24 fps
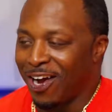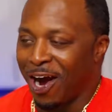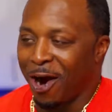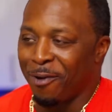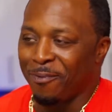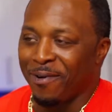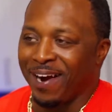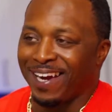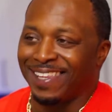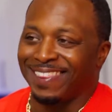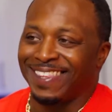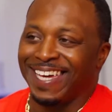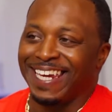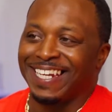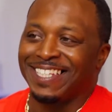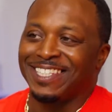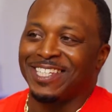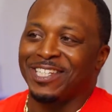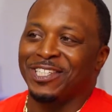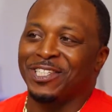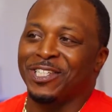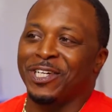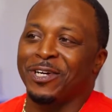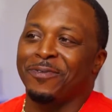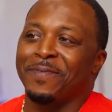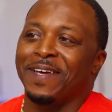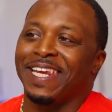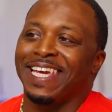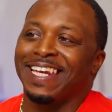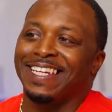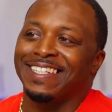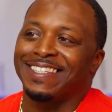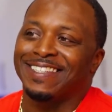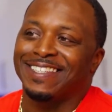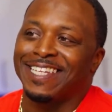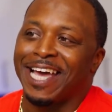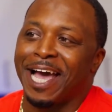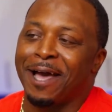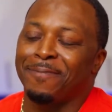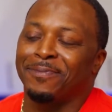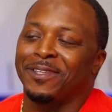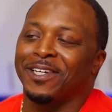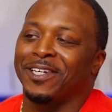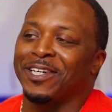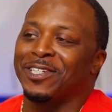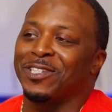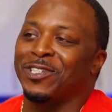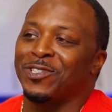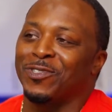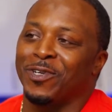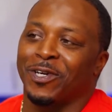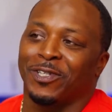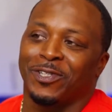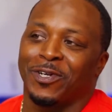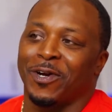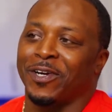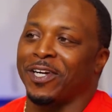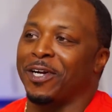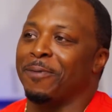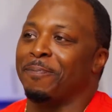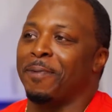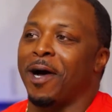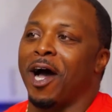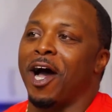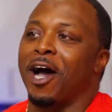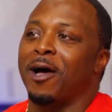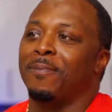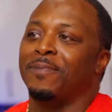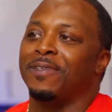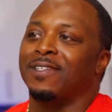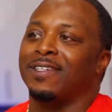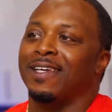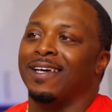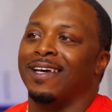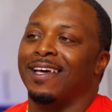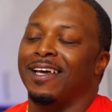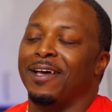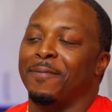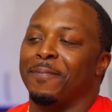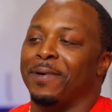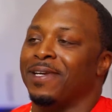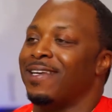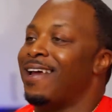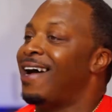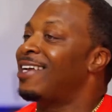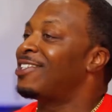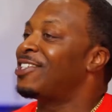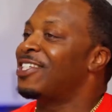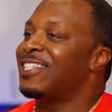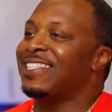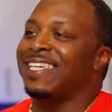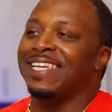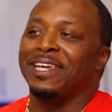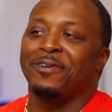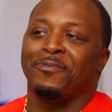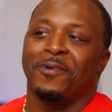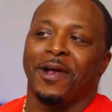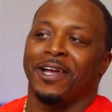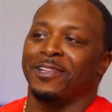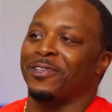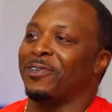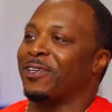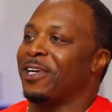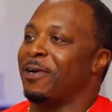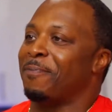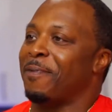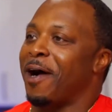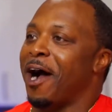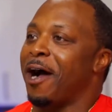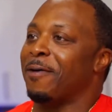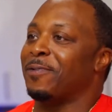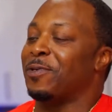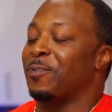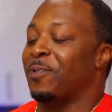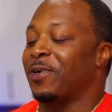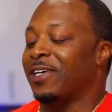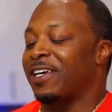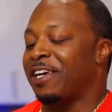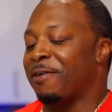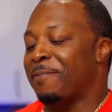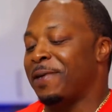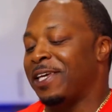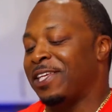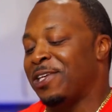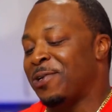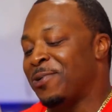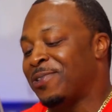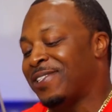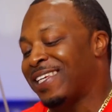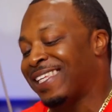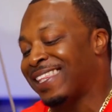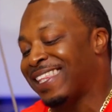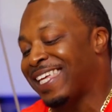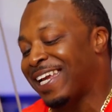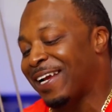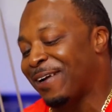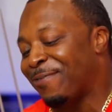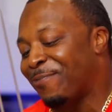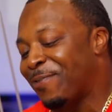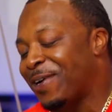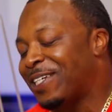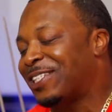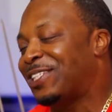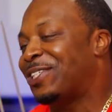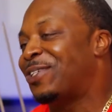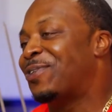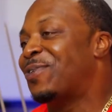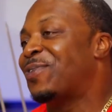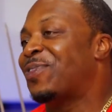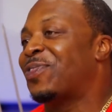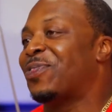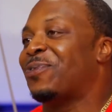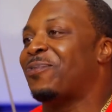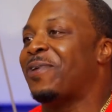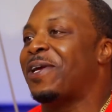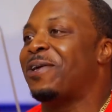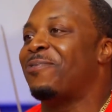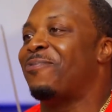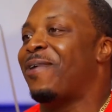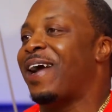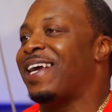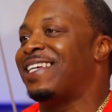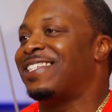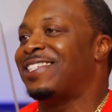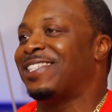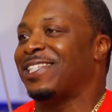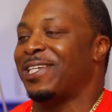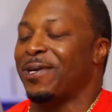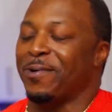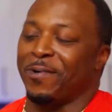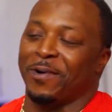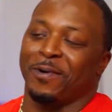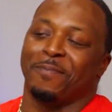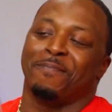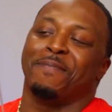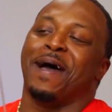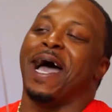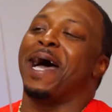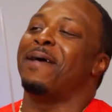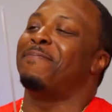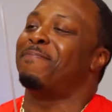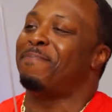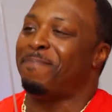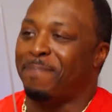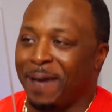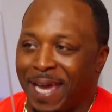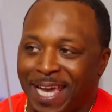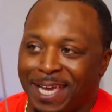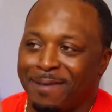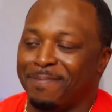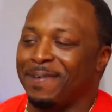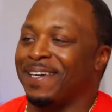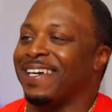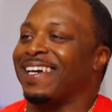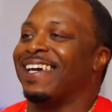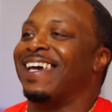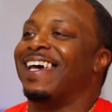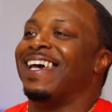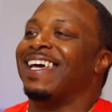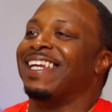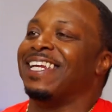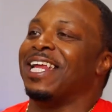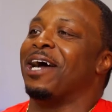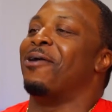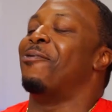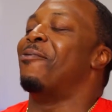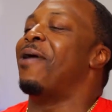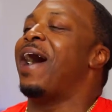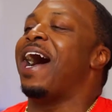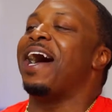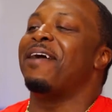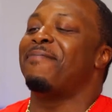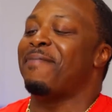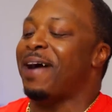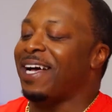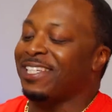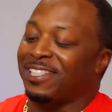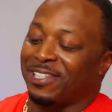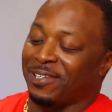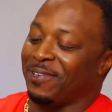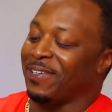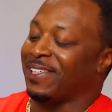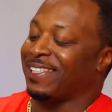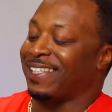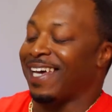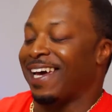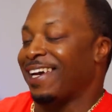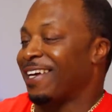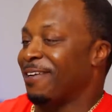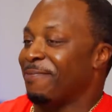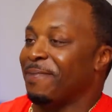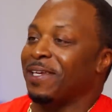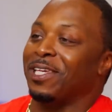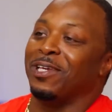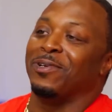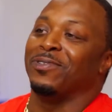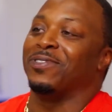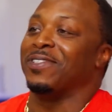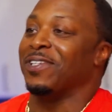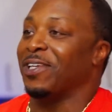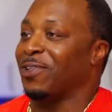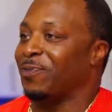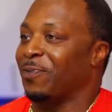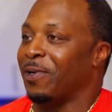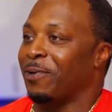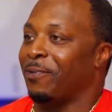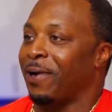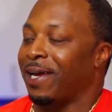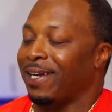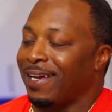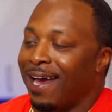All right, ladies and gentlemen, it is time to construct our kebabs, but not just any regular kebabs. We're gonna be using the original 3-way skewer, my baby. Now, why am I so excited to be using the 3-way?